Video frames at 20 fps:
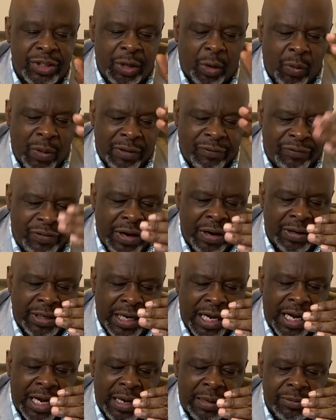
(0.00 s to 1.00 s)
So when fear
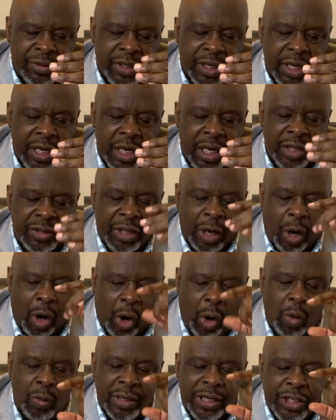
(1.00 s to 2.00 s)
comes, the
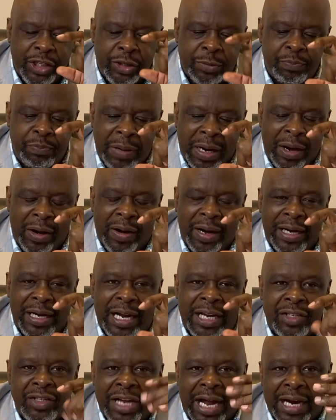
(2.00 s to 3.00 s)
Holy
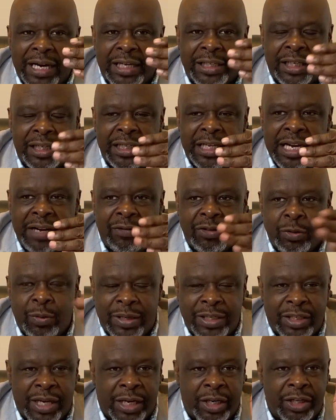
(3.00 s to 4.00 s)
Spirit is not going to leave us. What
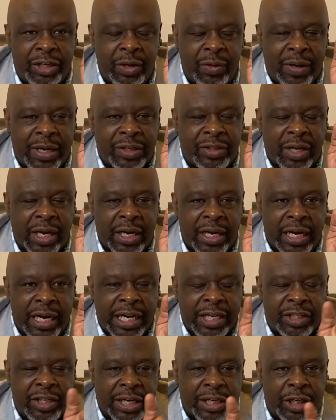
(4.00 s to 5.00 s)
he's going to do is
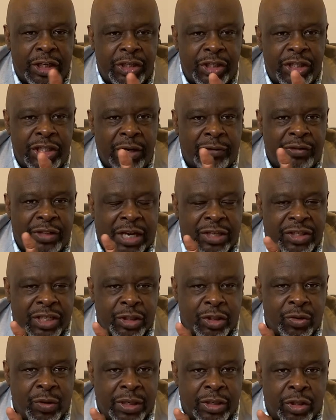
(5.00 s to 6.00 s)
he's going to shift us
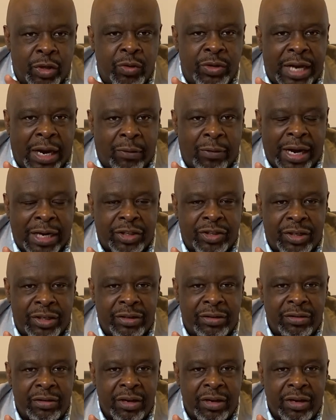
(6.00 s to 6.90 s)
into a new direction.